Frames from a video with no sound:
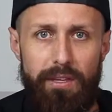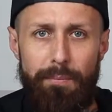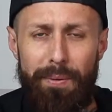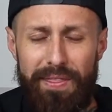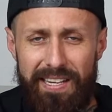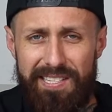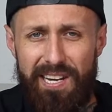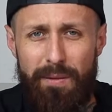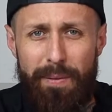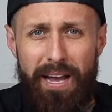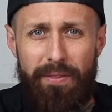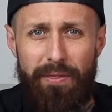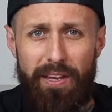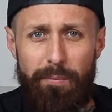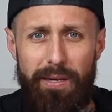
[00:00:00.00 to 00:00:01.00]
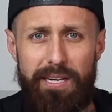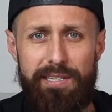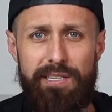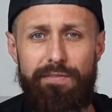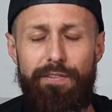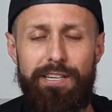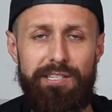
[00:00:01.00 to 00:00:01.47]
But that's not a bad thing,
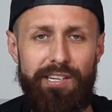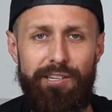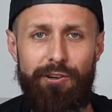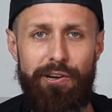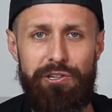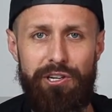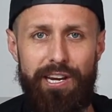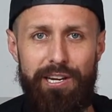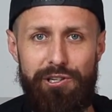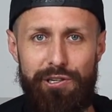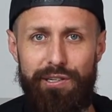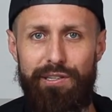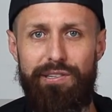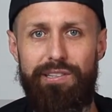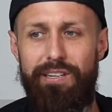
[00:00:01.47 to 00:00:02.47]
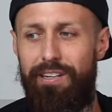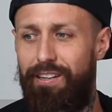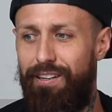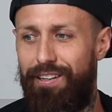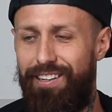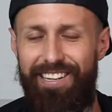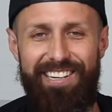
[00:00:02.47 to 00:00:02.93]
because investing in your education
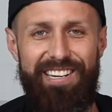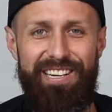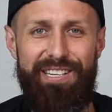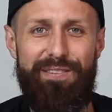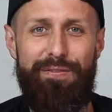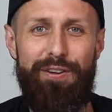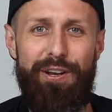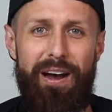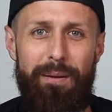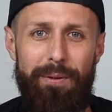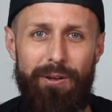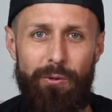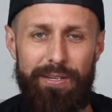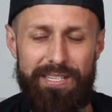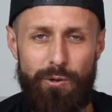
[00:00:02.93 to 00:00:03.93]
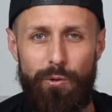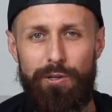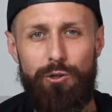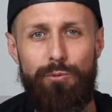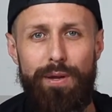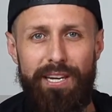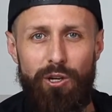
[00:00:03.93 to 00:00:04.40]
it's phenomenal. It's going
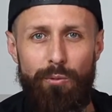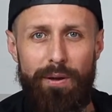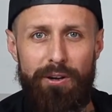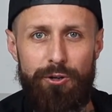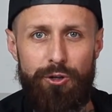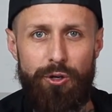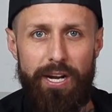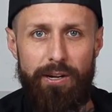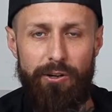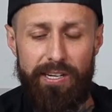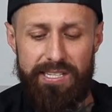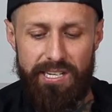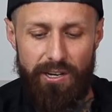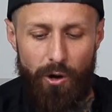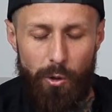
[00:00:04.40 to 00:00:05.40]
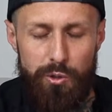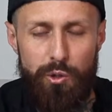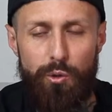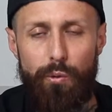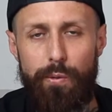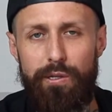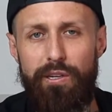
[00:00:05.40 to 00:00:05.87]
to make you a better trainer, and it's
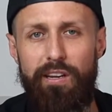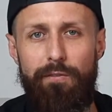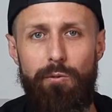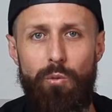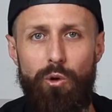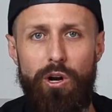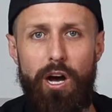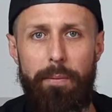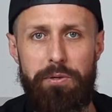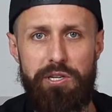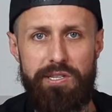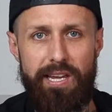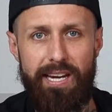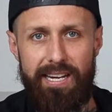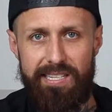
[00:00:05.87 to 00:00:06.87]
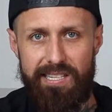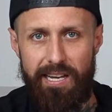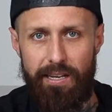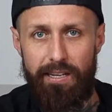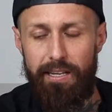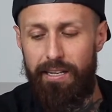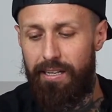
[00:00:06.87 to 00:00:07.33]
also going to give you more options, like I
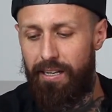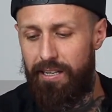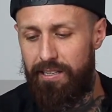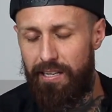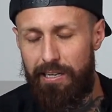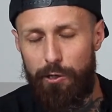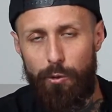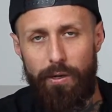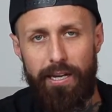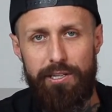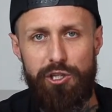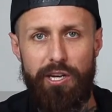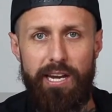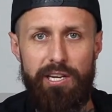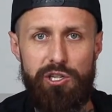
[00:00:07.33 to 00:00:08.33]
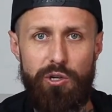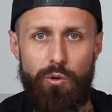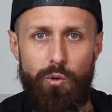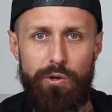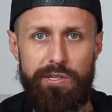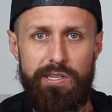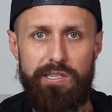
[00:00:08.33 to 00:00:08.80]
said, continuing education
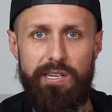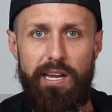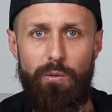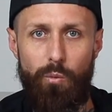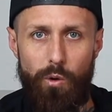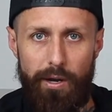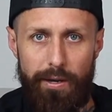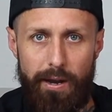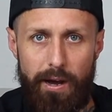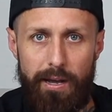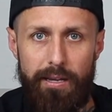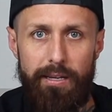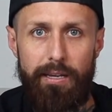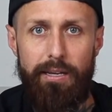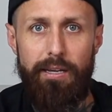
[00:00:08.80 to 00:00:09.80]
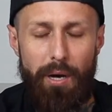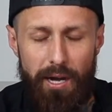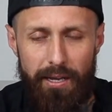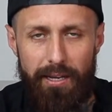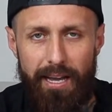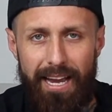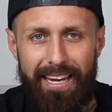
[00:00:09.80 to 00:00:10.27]
courses and whatnot.
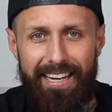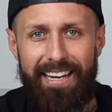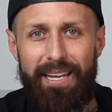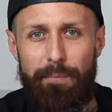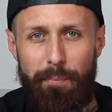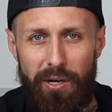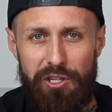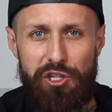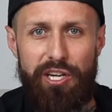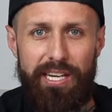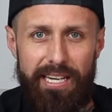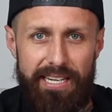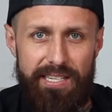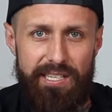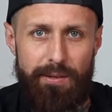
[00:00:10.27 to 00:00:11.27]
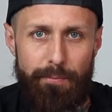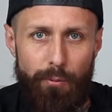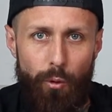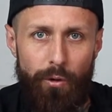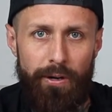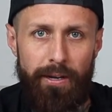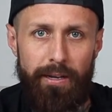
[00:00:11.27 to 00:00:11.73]
But I get it, budget is
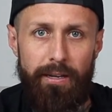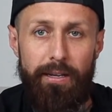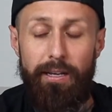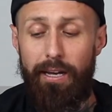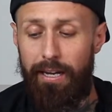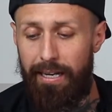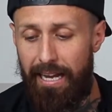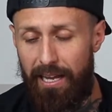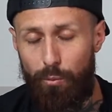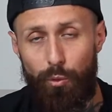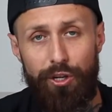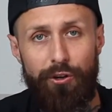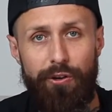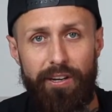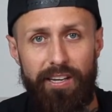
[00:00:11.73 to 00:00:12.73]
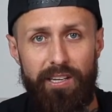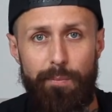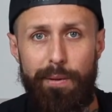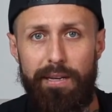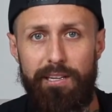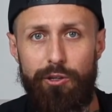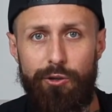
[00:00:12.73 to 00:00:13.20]
important. Again, when you're an
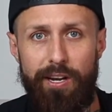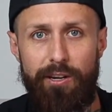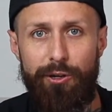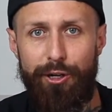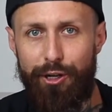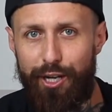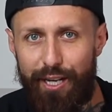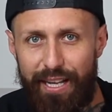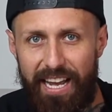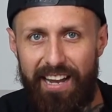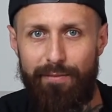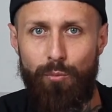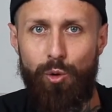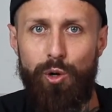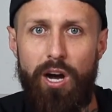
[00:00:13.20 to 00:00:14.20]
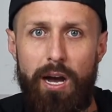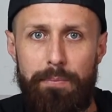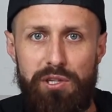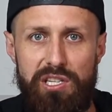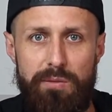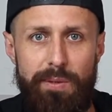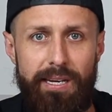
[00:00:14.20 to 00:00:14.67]
independent trainer, you're gonna have more
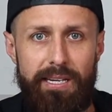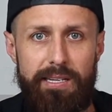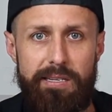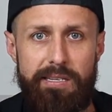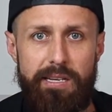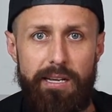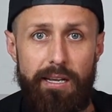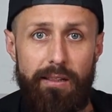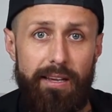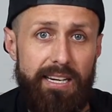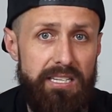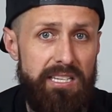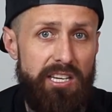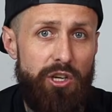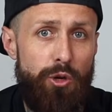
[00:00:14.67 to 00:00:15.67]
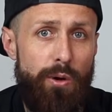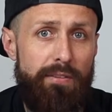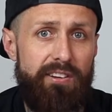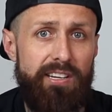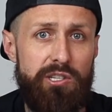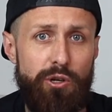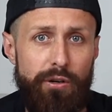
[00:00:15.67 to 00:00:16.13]
options because, like I said, you don't
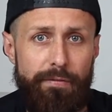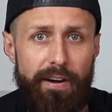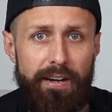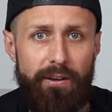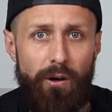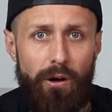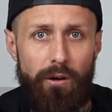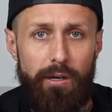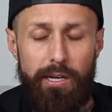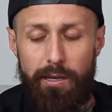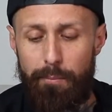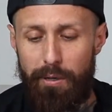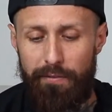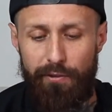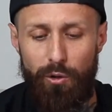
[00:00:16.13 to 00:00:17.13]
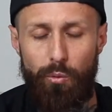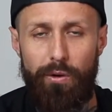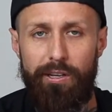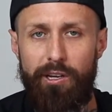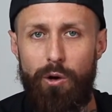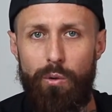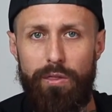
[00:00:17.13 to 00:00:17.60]
have to get certified at all. But if you
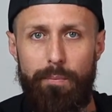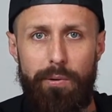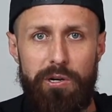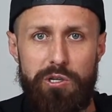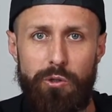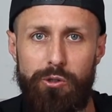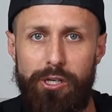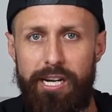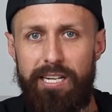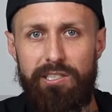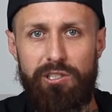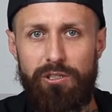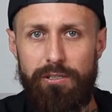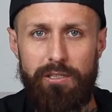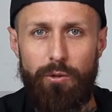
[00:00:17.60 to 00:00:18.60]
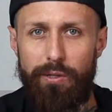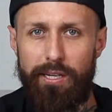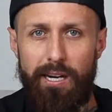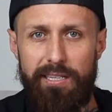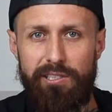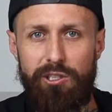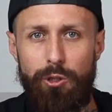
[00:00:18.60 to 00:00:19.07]
wanna go with a personal training cert that only
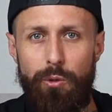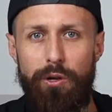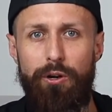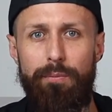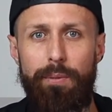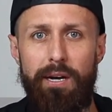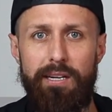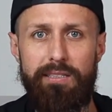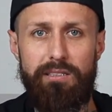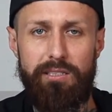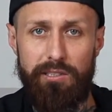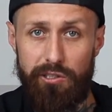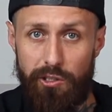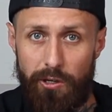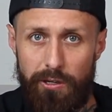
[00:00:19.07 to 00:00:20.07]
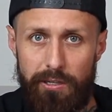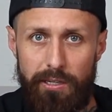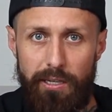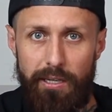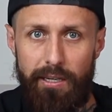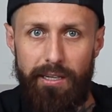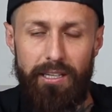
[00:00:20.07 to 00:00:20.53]
costs $200 to
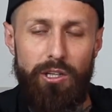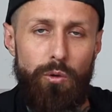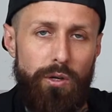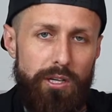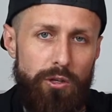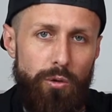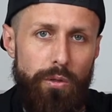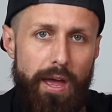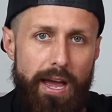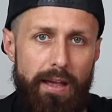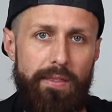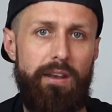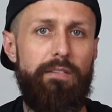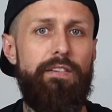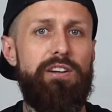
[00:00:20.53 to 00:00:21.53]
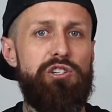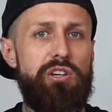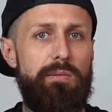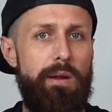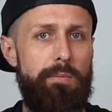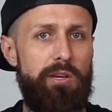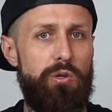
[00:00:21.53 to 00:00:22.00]
start, you can do that. And then
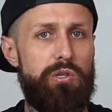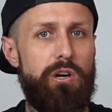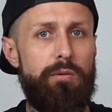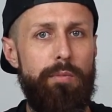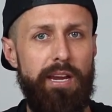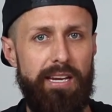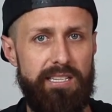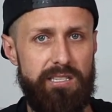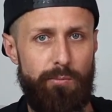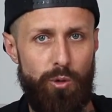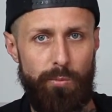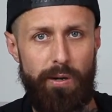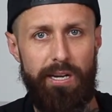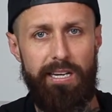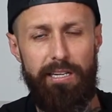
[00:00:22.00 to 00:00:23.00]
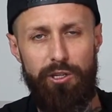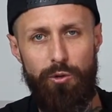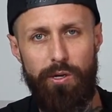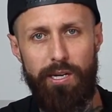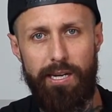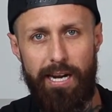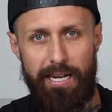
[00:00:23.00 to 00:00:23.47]
eventually maybe you start making some more money and you
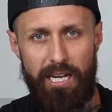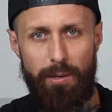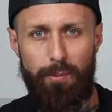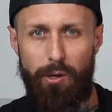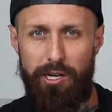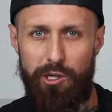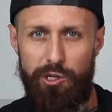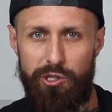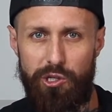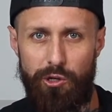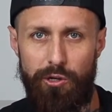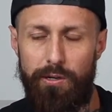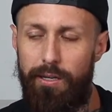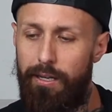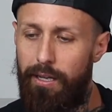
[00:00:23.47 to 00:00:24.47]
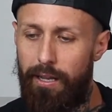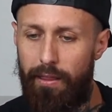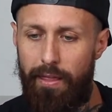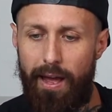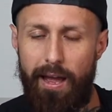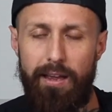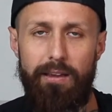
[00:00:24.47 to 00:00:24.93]
can kind of upgrade your cert.
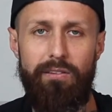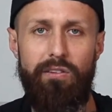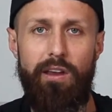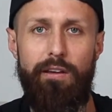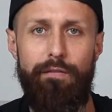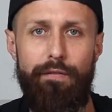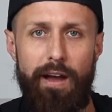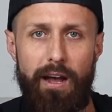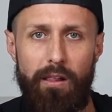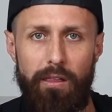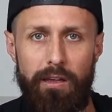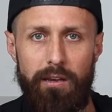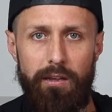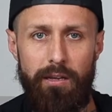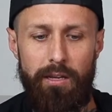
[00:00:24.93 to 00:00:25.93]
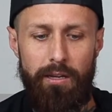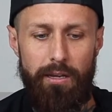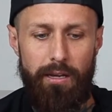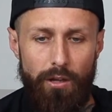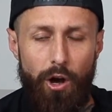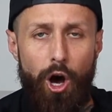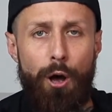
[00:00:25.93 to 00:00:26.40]
That is a valid
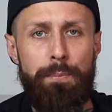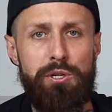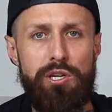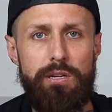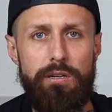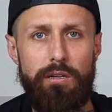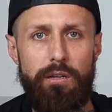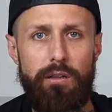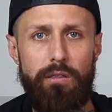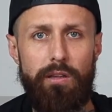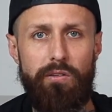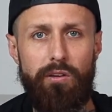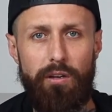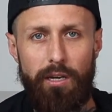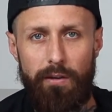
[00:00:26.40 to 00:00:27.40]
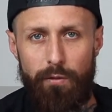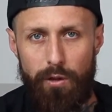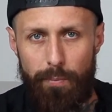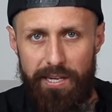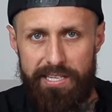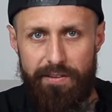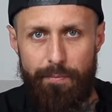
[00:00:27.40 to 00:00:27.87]
option that's gonna give you
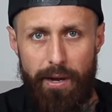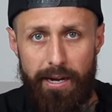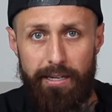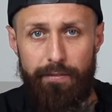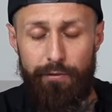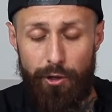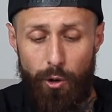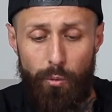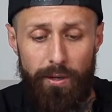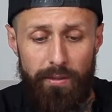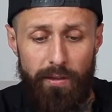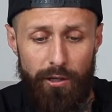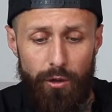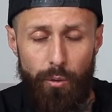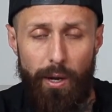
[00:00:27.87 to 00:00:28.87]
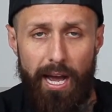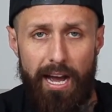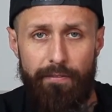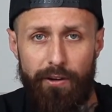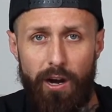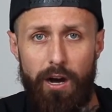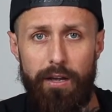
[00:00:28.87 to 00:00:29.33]
the peace of mind of knowing that you
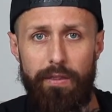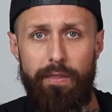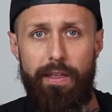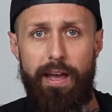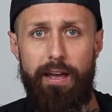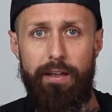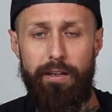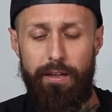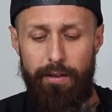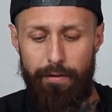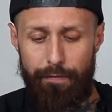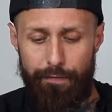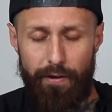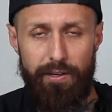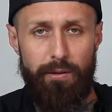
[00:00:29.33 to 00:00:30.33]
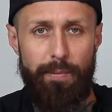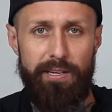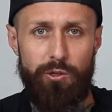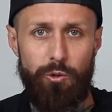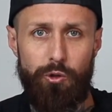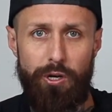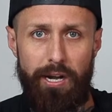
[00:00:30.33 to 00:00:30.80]
have gotten that
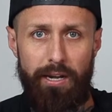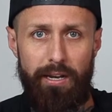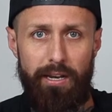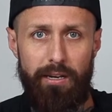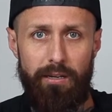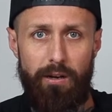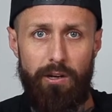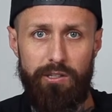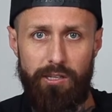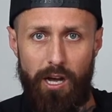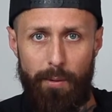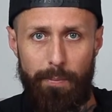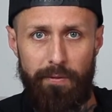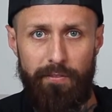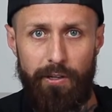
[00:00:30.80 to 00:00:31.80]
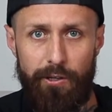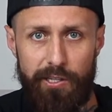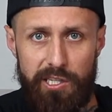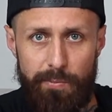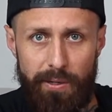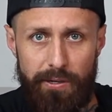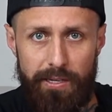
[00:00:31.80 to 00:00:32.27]
fundamental training on top of your
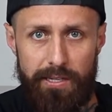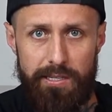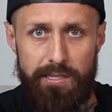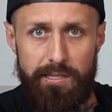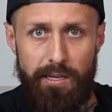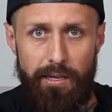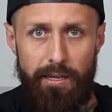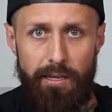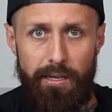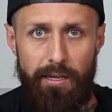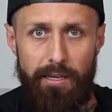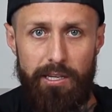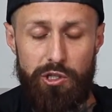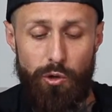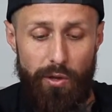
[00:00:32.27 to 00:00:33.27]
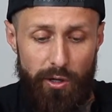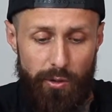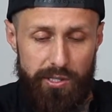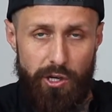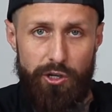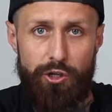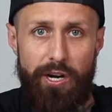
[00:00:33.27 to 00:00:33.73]
experience, so that you
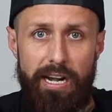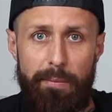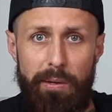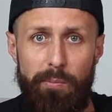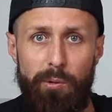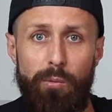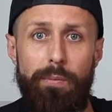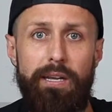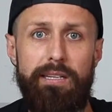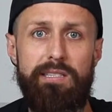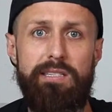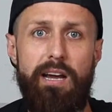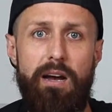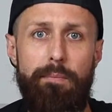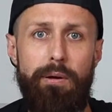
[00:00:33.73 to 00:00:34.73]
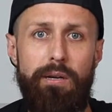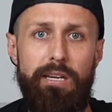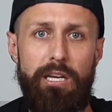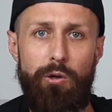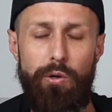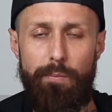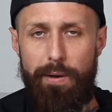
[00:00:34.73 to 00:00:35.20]
can start training people, but it's not
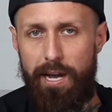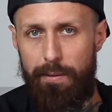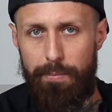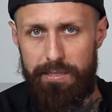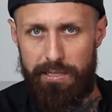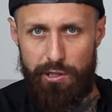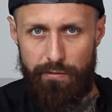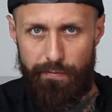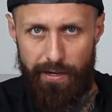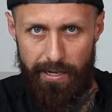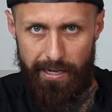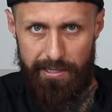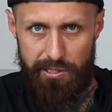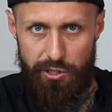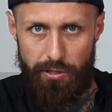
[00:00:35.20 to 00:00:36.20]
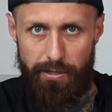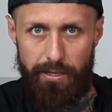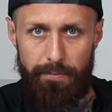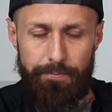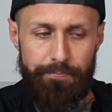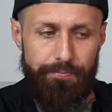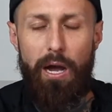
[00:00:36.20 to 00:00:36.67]
putting you in a bad position
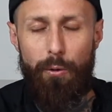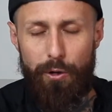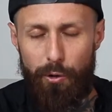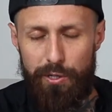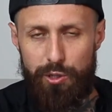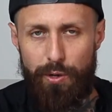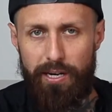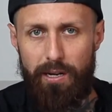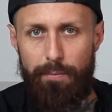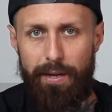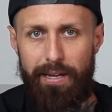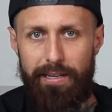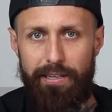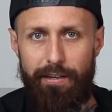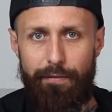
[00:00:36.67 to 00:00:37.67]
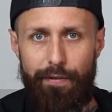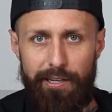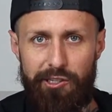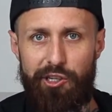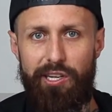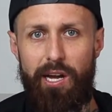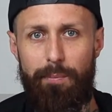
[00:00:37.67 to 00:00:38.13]
financially. I would always recommend
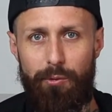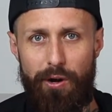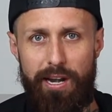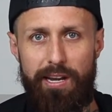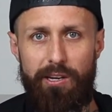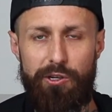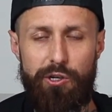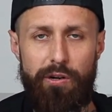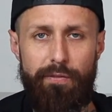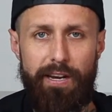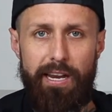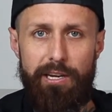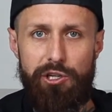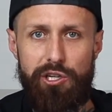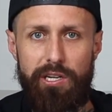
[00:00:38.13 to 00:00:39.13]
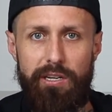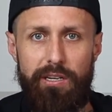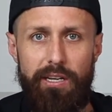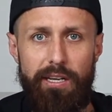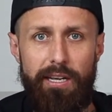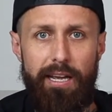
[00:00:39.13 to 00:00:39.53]
eventually upgrading your certification.